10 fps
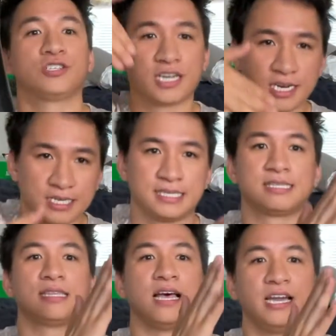to kind of
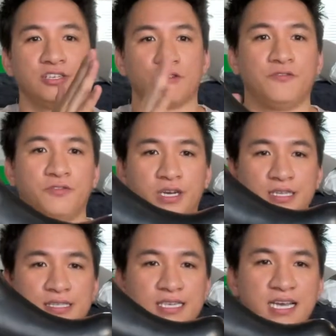slide your foot
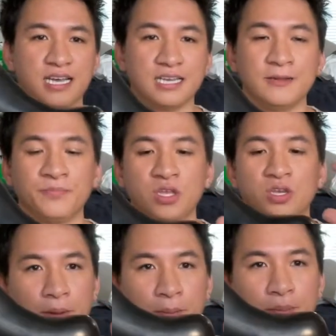inside.
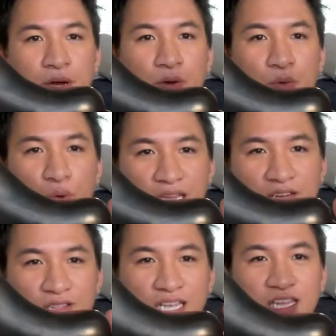But
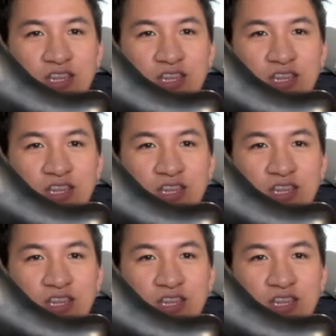weirdly, the